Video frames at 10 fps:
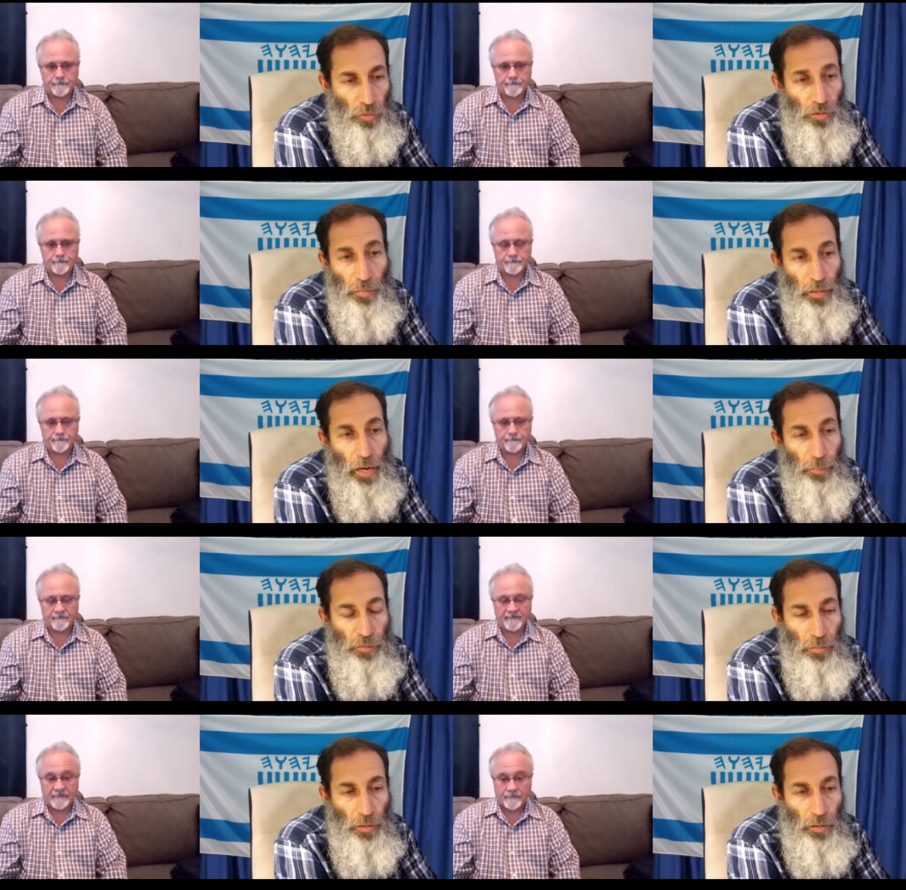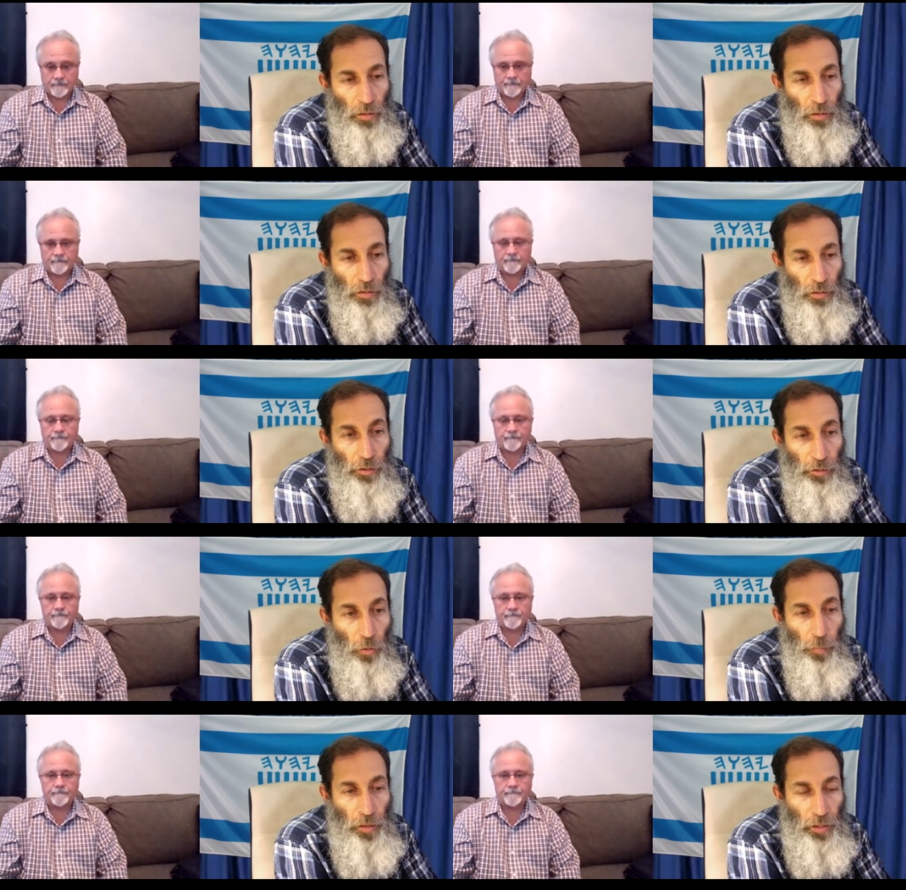Speaker 1: wouldn't biopsy be cutting
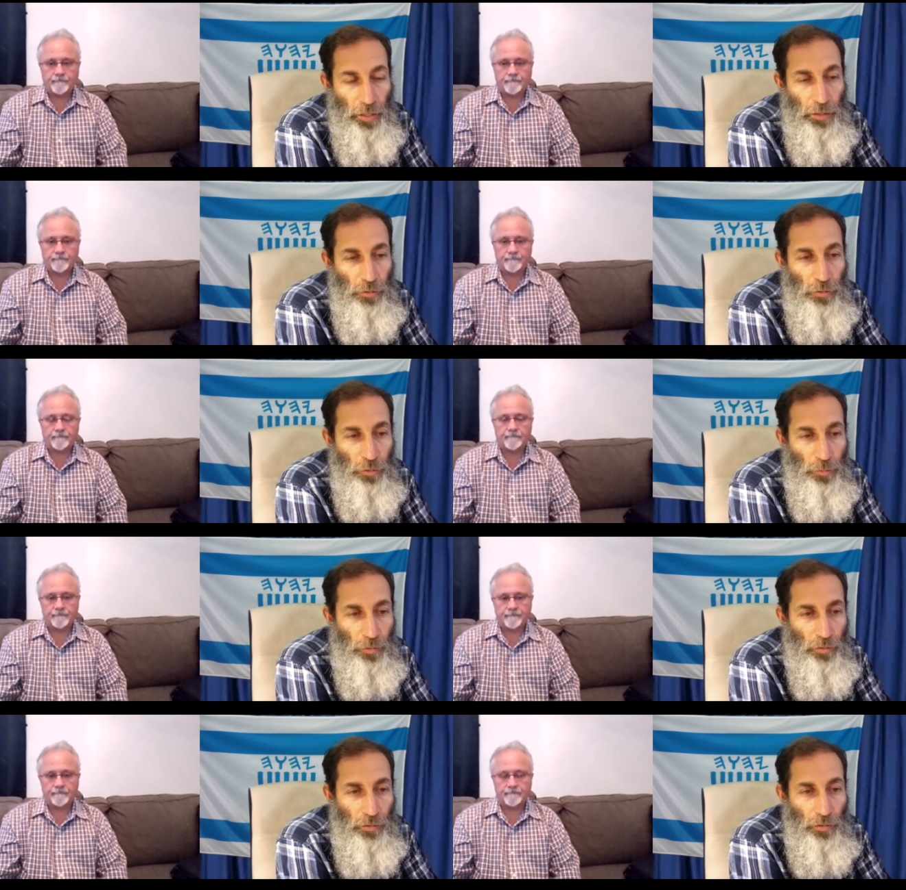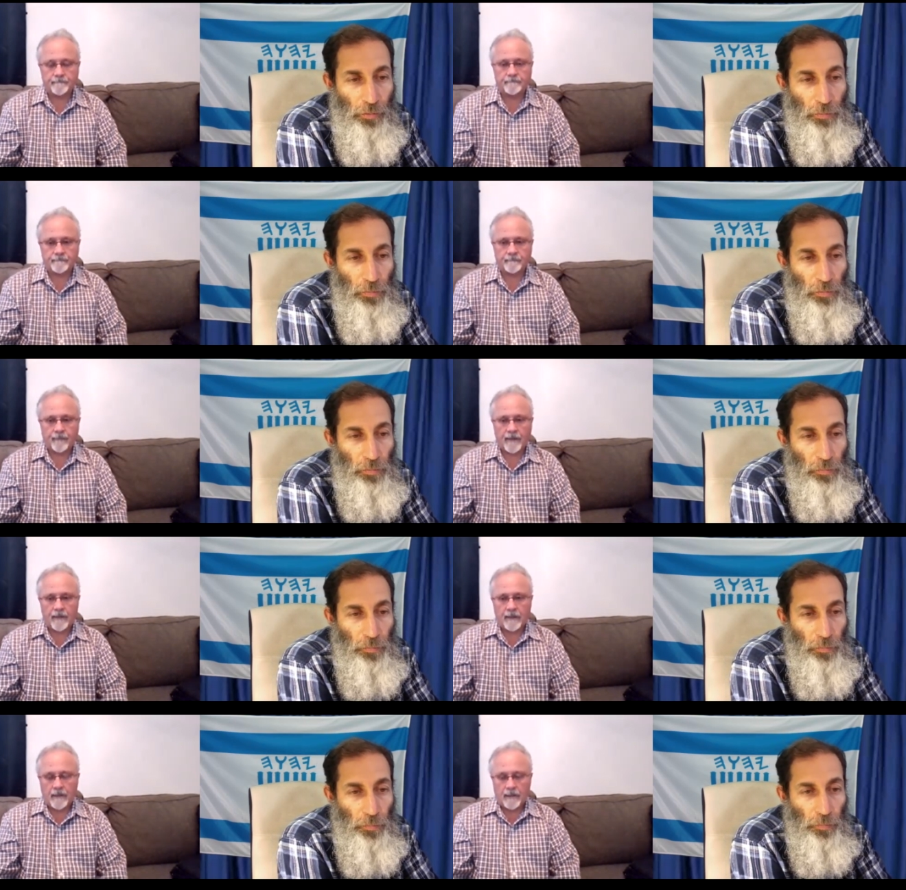open a cancer tumor?
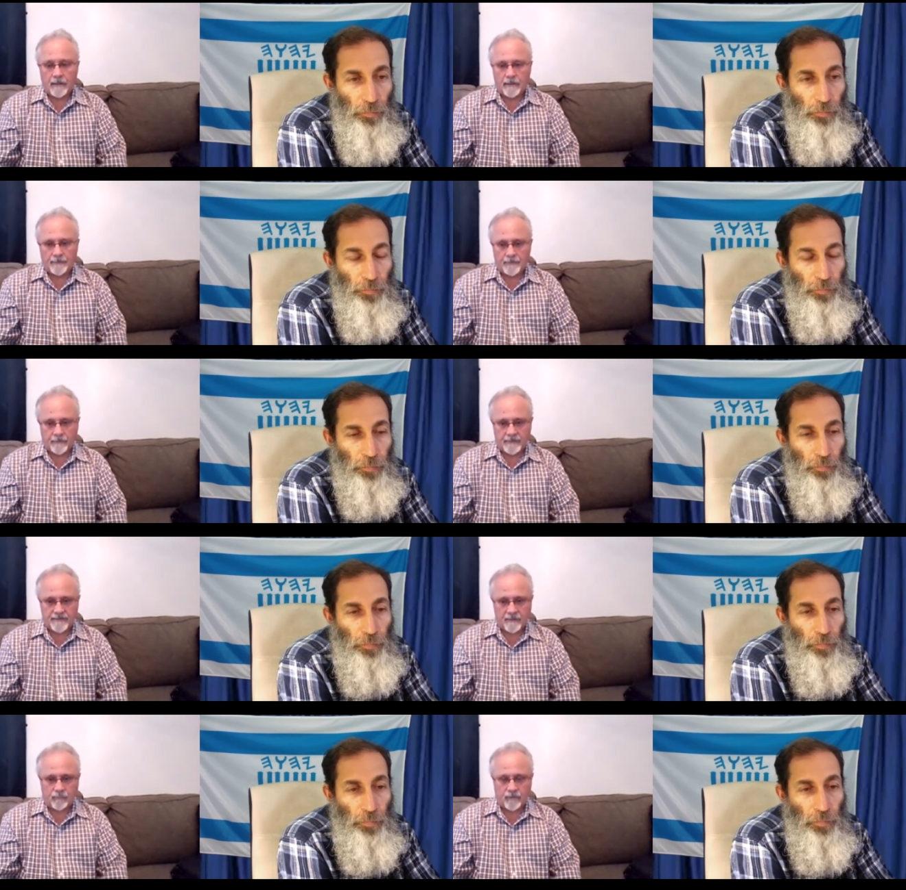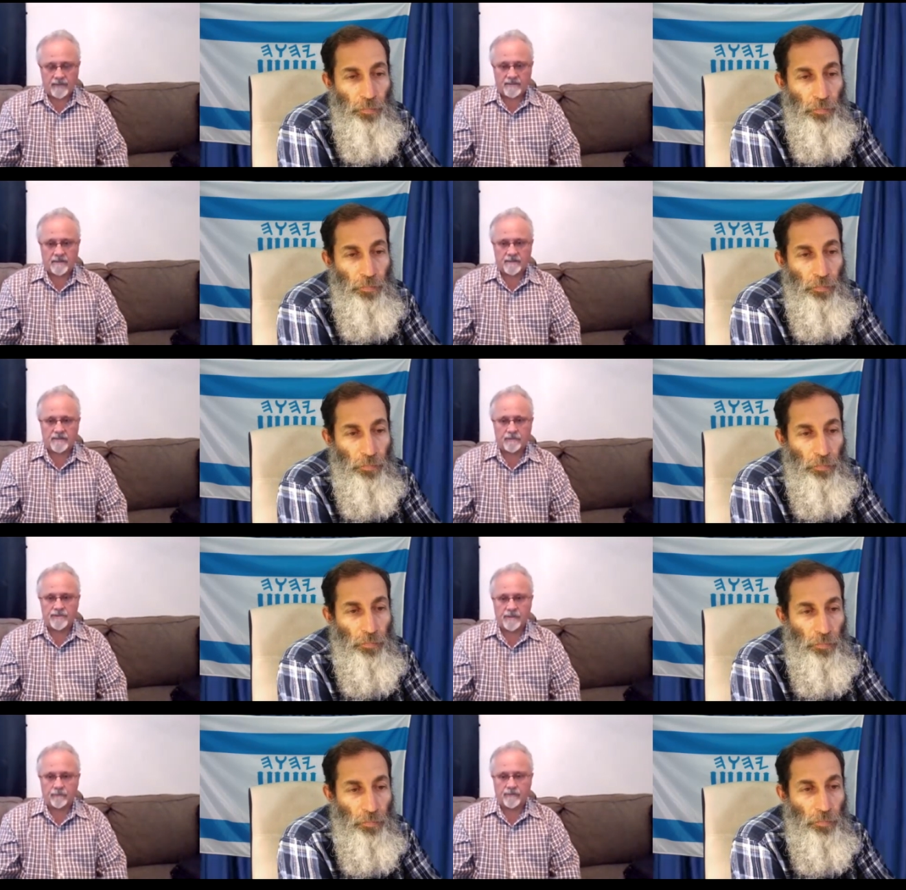
Speaker 2: there is some risk
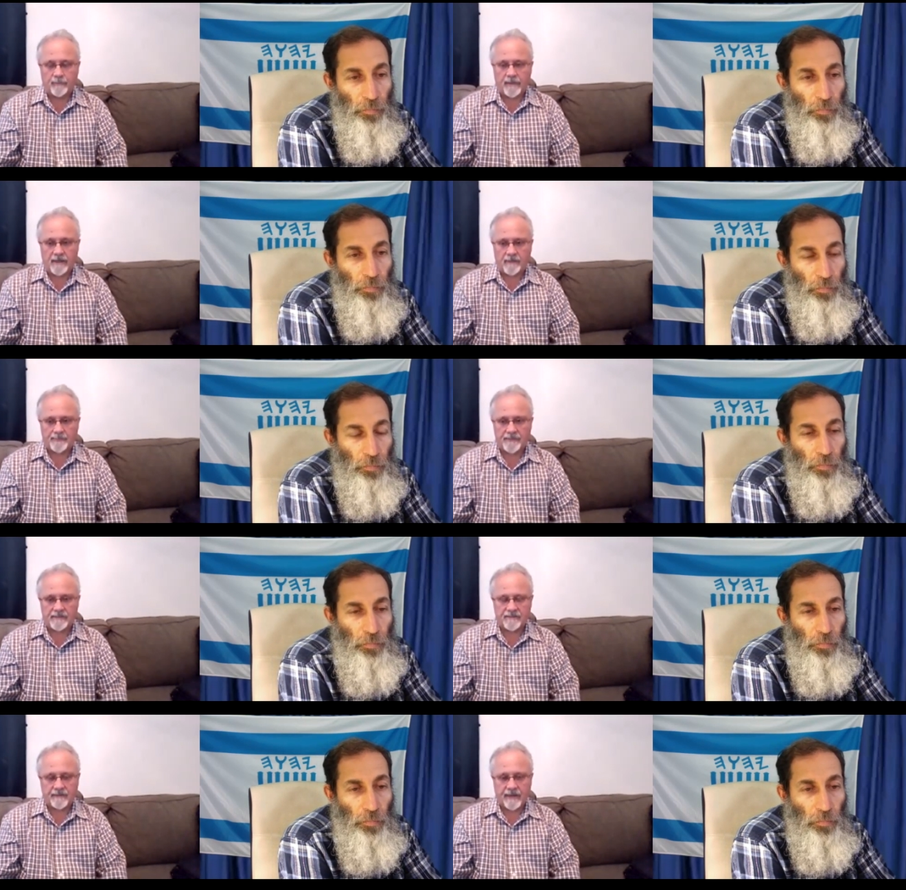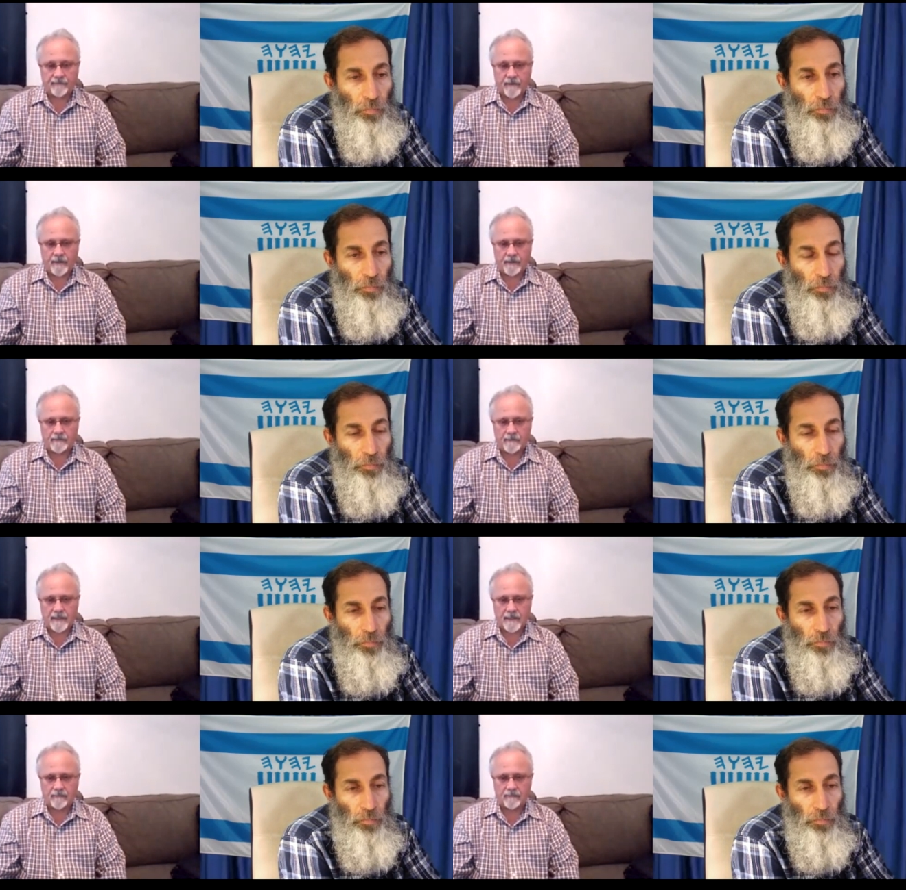associated with biopsies. They've got it
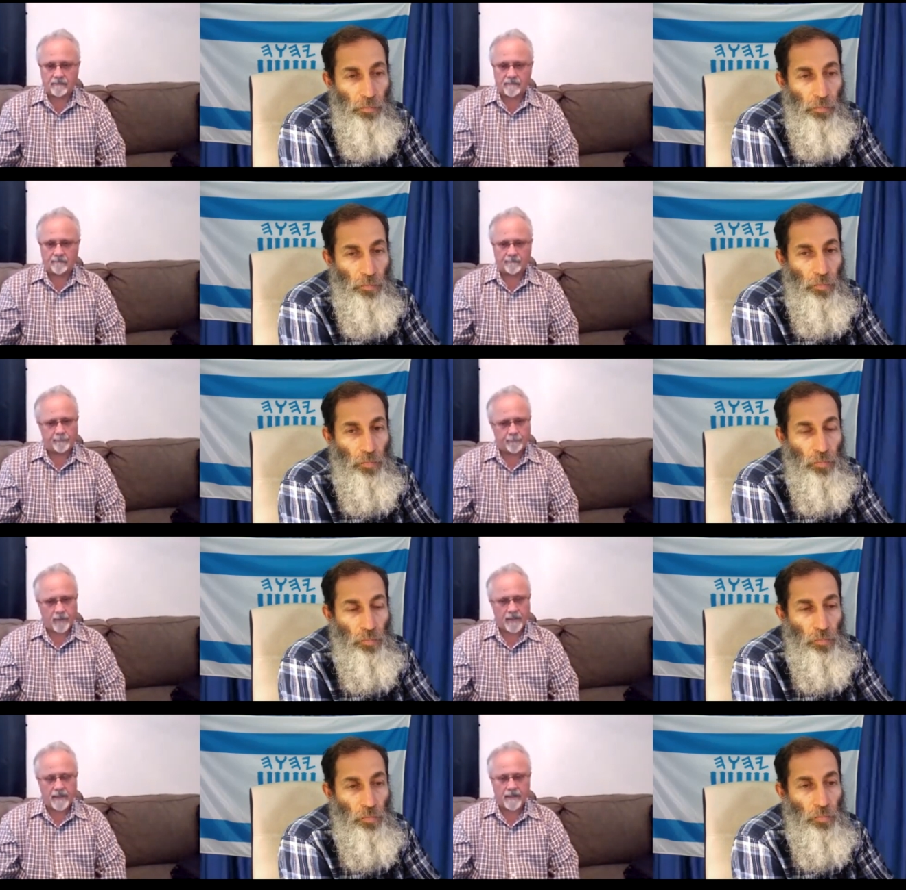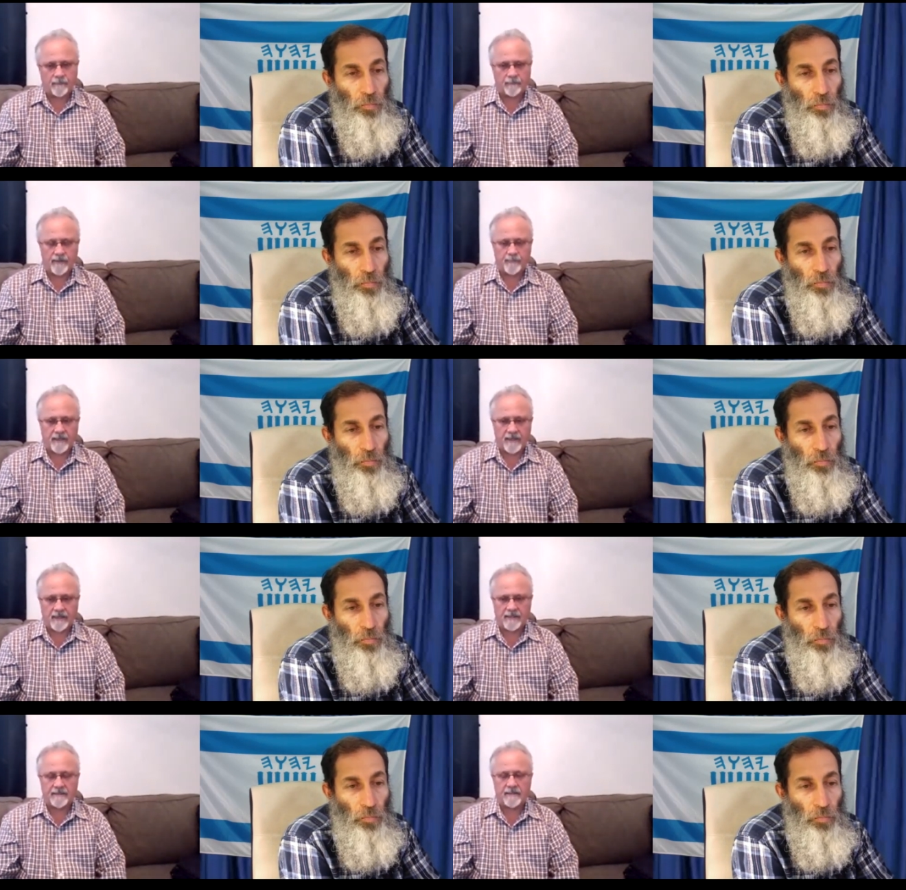down pretty carefully, but
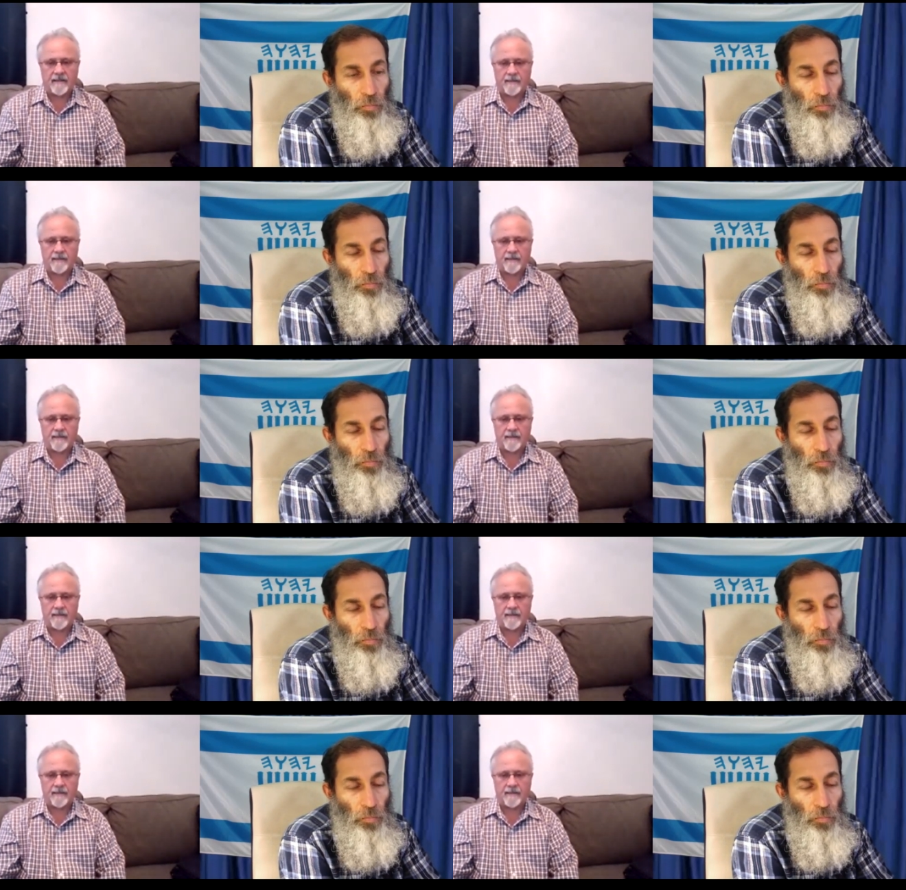anytime